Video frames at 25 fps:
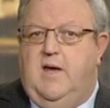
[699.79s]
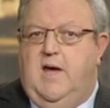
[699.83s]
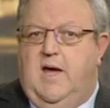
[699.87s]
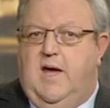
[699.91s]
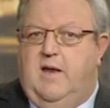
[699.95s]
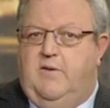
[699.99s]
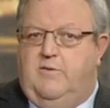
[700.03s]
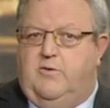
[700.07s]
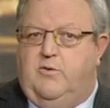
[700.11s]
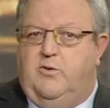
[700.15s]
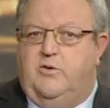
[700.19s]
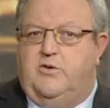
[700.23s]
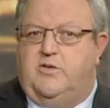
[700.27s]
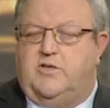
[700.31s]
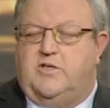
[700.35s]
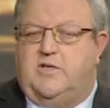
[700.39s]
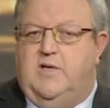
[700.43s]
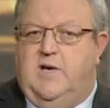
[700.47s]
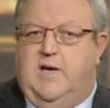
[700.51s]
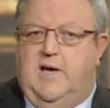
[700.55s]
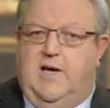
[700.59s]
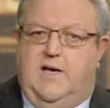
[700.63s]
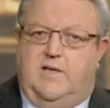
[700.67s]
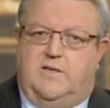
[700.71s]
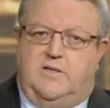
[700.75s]
And of course,
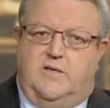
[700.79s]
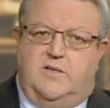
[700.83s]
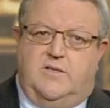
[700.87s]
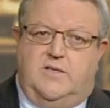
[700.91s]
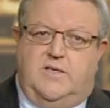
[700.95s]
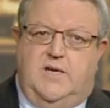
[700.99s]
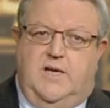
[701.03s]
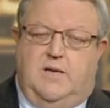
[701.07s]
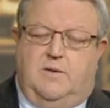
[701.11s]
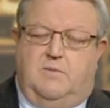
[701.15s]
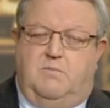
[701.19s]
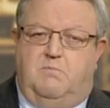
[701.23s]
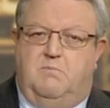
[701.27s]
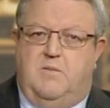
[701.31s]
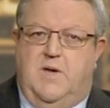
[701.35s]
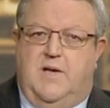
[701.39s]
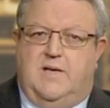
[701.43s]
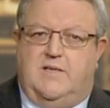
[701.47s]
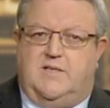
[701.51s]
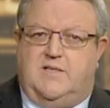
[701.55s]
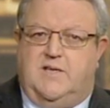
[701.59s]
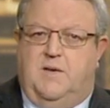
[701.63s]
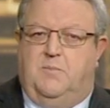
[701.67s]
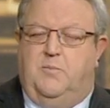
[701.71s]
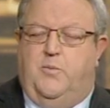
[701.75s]
as I said,
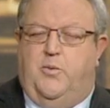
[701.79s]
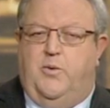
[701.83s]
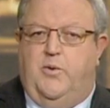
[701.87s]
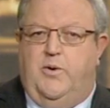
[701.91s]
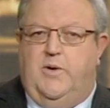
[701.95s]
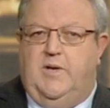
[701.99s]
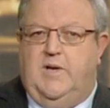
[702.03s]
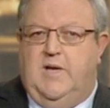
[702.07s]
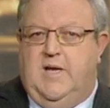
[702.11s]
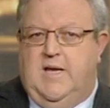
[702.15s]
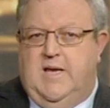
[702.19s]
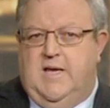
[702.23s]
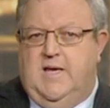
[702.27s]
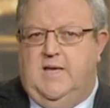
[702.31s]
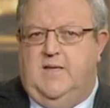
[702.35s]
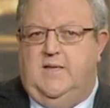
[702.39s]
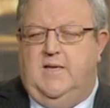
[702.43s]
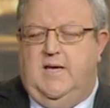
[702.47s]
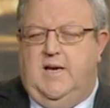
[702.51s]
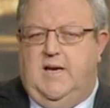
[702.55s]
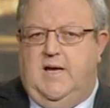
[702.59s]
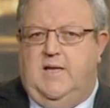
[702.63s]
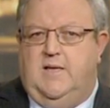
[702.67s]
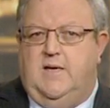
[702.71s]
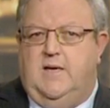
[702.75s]
at some point,
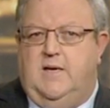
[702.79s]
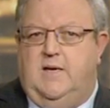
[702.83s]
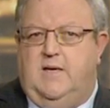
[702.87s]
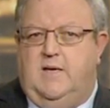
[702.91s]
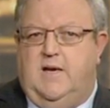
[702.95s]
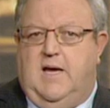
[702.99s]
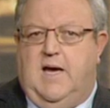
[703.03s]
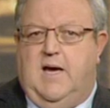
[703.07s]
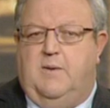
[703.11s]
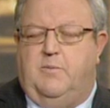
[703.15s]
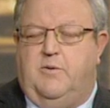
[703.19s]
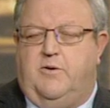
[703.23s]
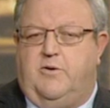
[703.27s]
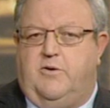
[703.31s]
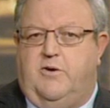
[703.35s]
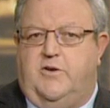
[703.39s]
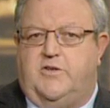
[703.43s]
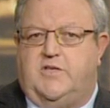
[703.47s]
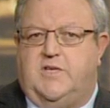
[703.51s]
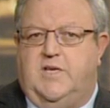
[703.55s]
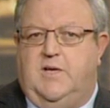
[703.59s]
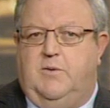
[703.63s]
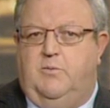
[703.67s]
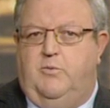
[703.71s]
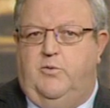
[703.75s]
that other harbour
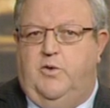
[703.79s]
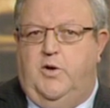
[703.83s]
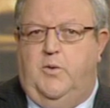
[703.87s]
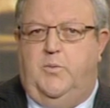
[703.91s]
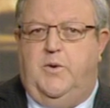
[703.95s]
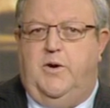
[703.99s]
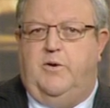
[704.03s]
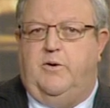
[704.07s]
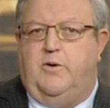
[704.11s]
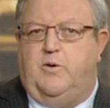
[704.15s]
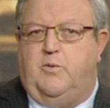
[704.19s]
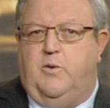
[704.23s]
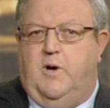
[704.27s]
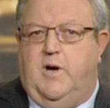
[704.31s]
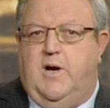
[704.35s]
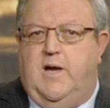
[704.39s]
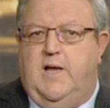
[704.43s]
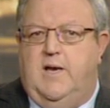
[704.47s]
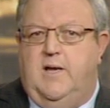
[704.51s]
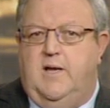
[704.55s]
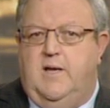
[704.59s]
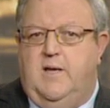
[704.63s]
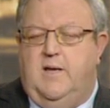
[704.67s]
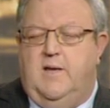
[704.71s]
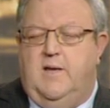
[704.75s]
crossing will be required,